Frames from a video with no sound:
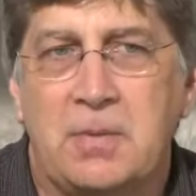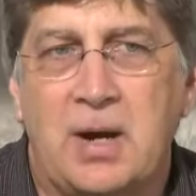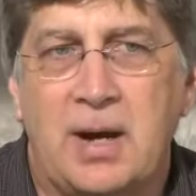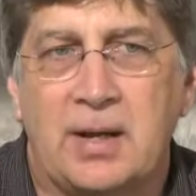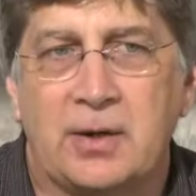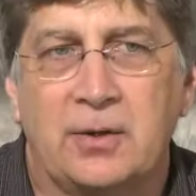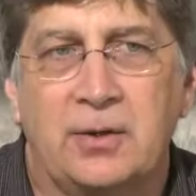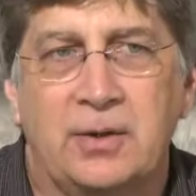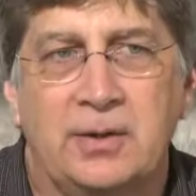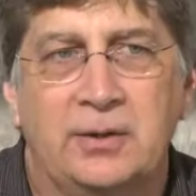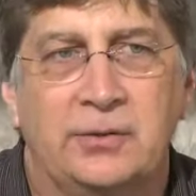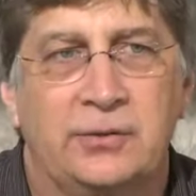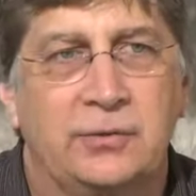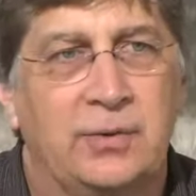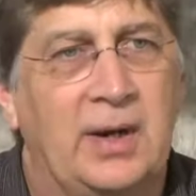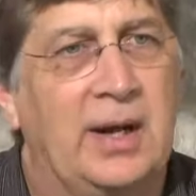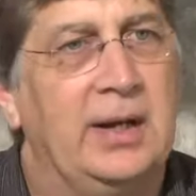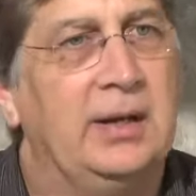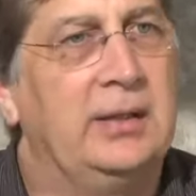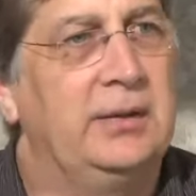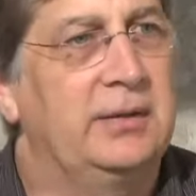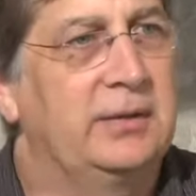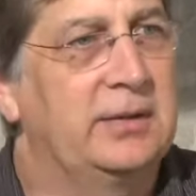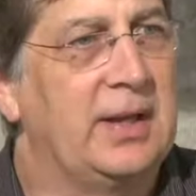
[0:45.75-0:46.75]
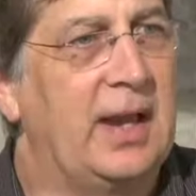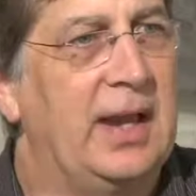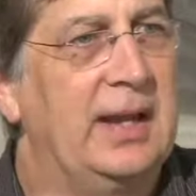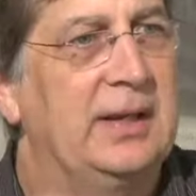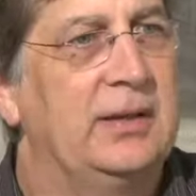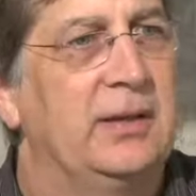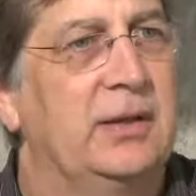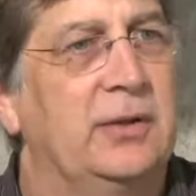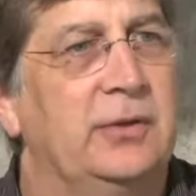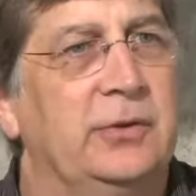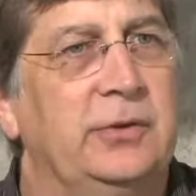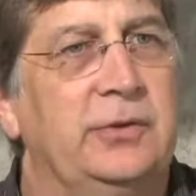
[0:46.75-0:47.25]
model is, right,
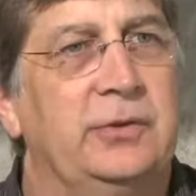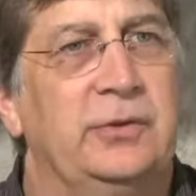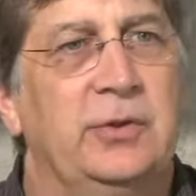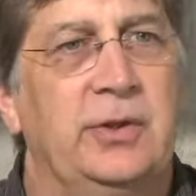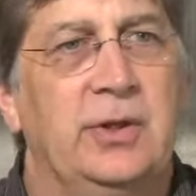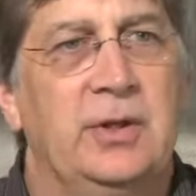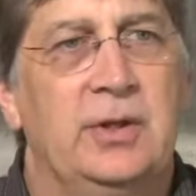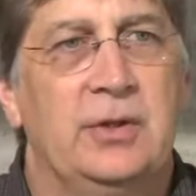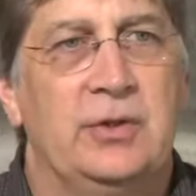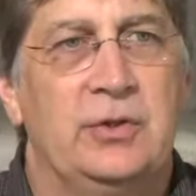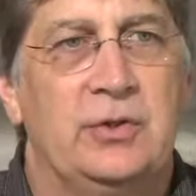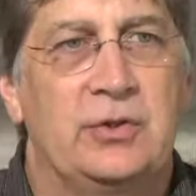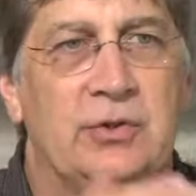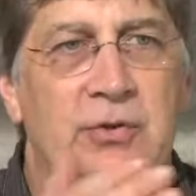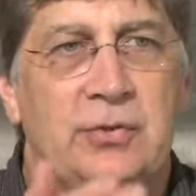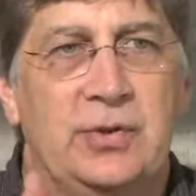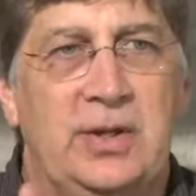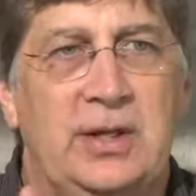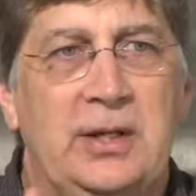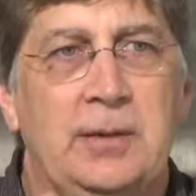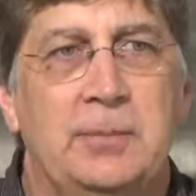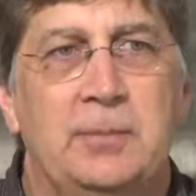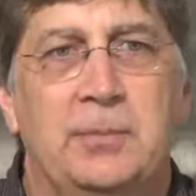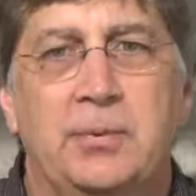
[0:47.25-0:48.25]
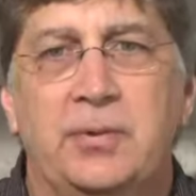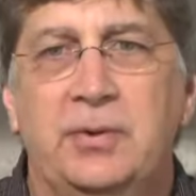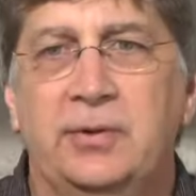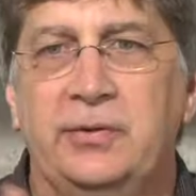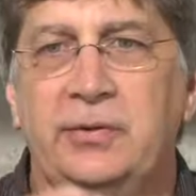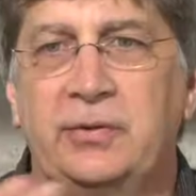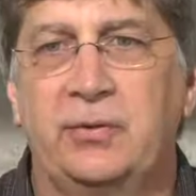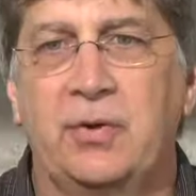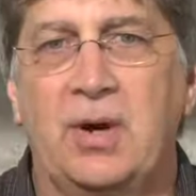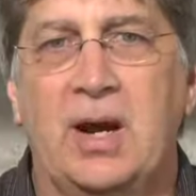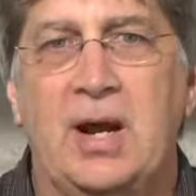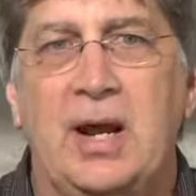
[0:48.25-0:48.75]
diagnose, treat,
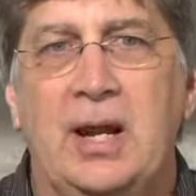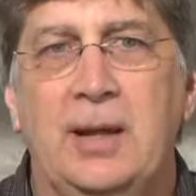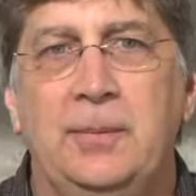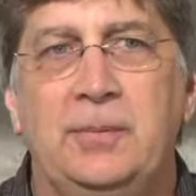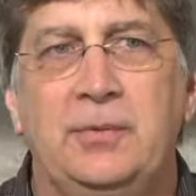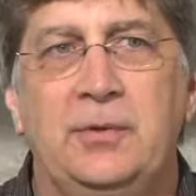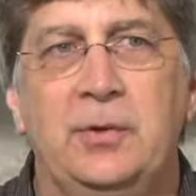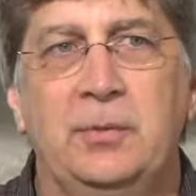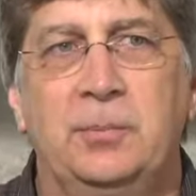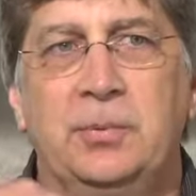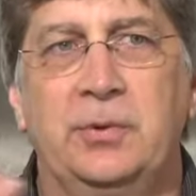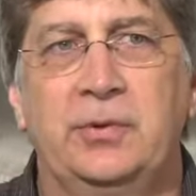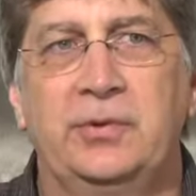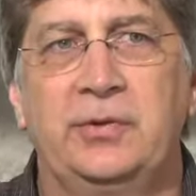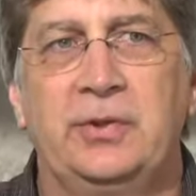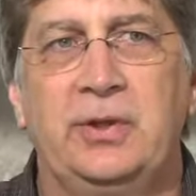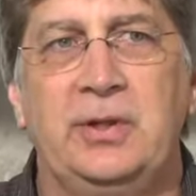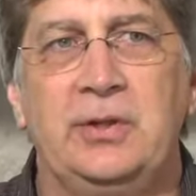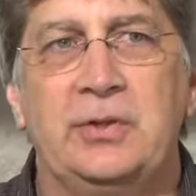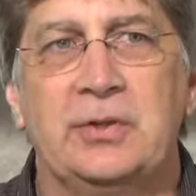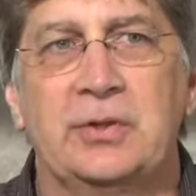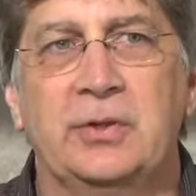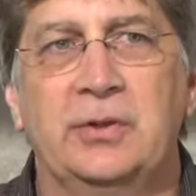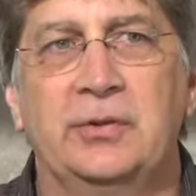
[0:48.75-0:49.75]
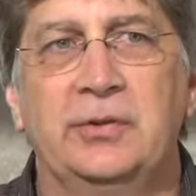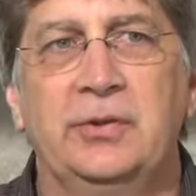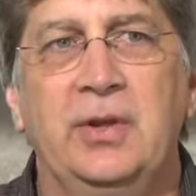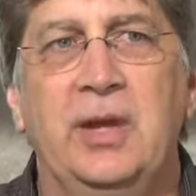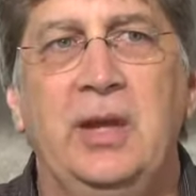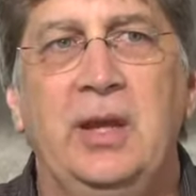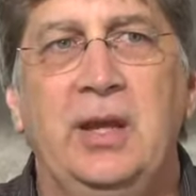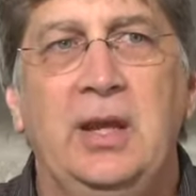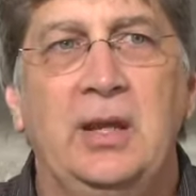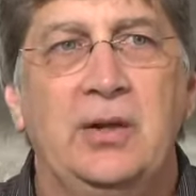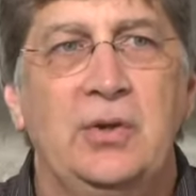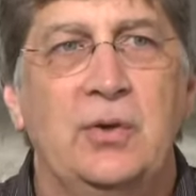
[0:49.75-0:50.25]
prescribe, do procedures,
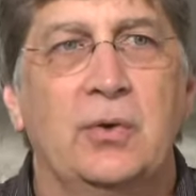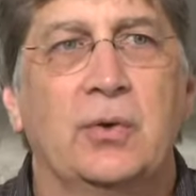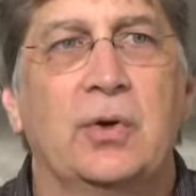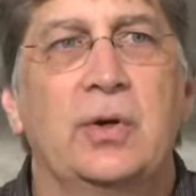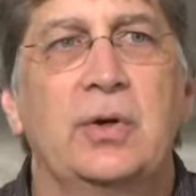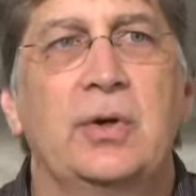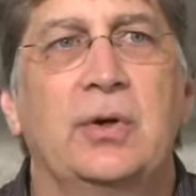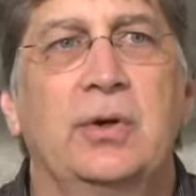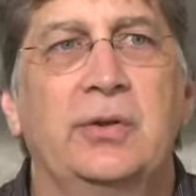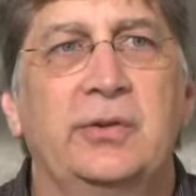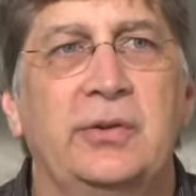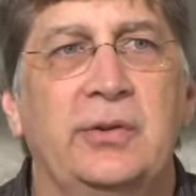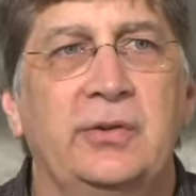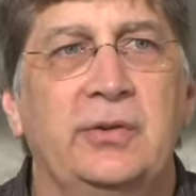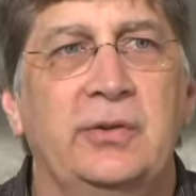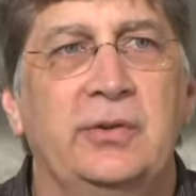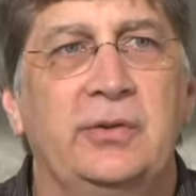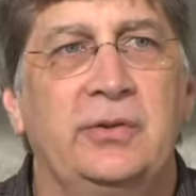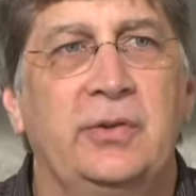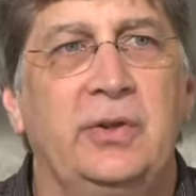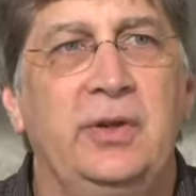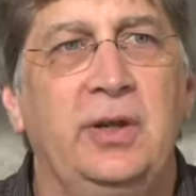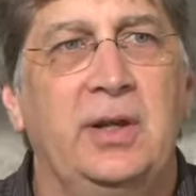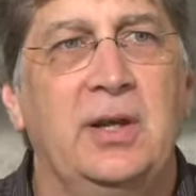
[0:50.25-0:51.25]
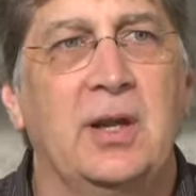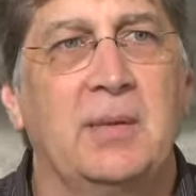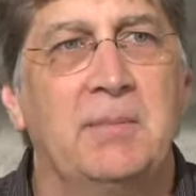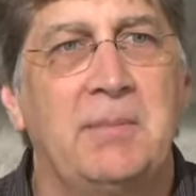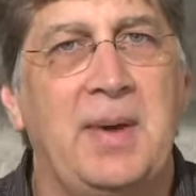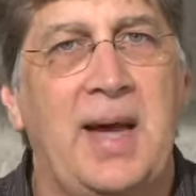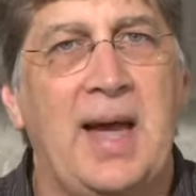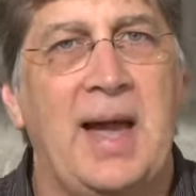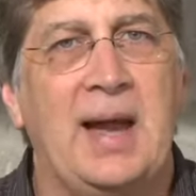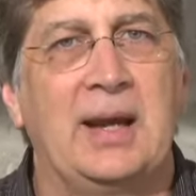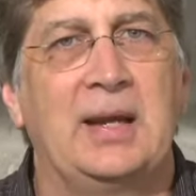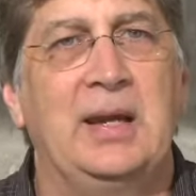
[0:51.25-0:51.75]
ignore your existence till you come
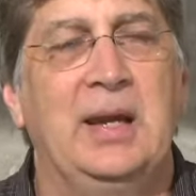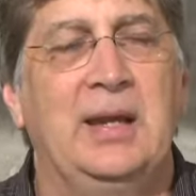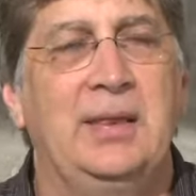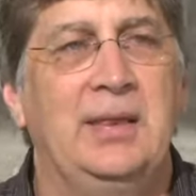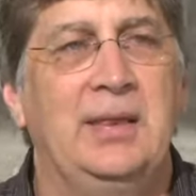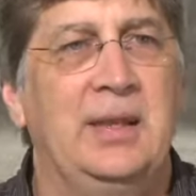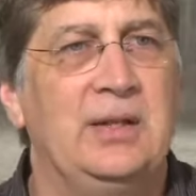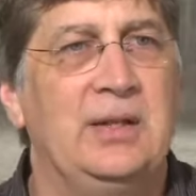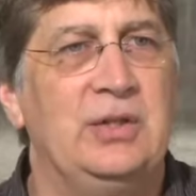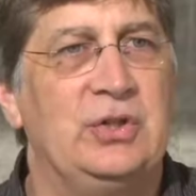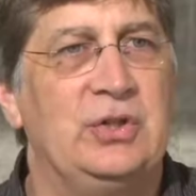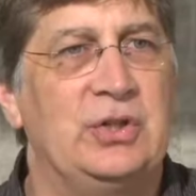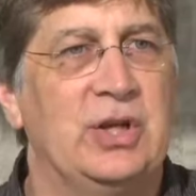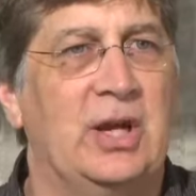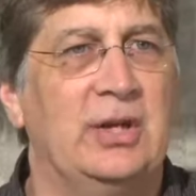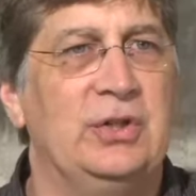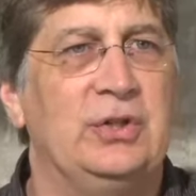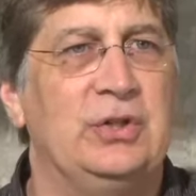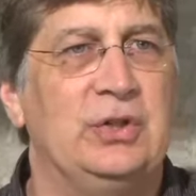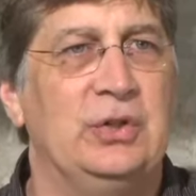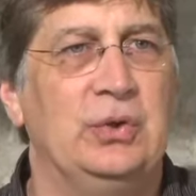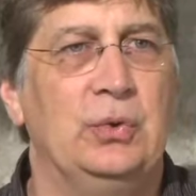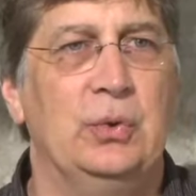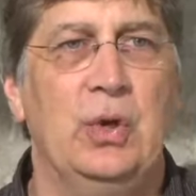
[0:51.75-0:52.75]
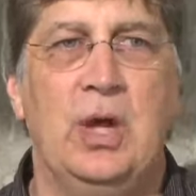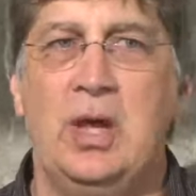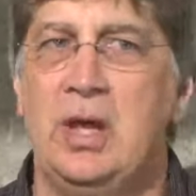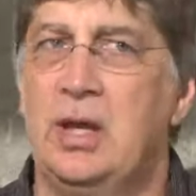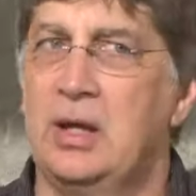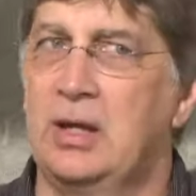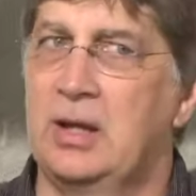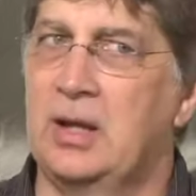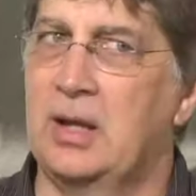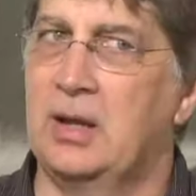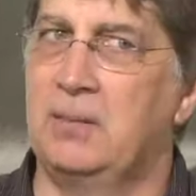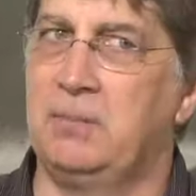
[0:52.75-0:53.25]
back, and then judge you
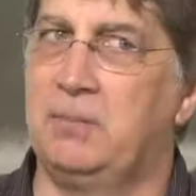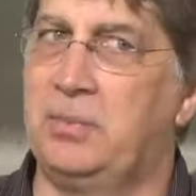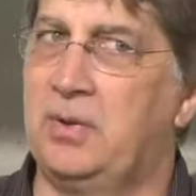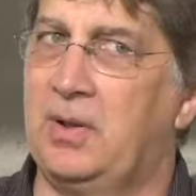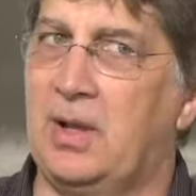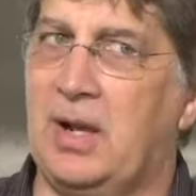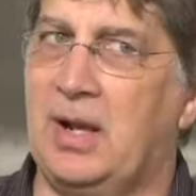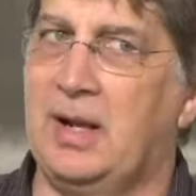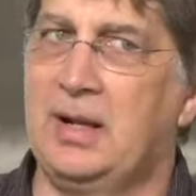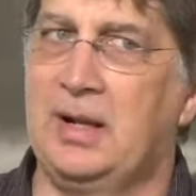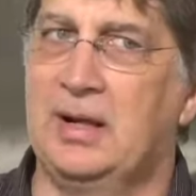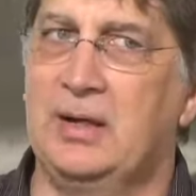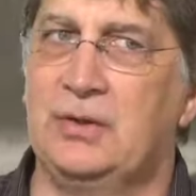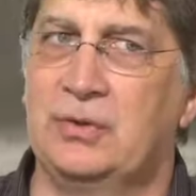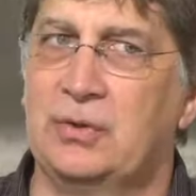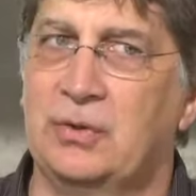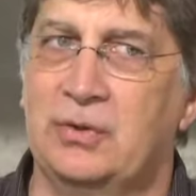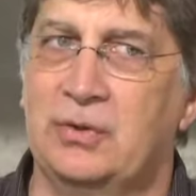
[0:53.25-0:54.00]
compliant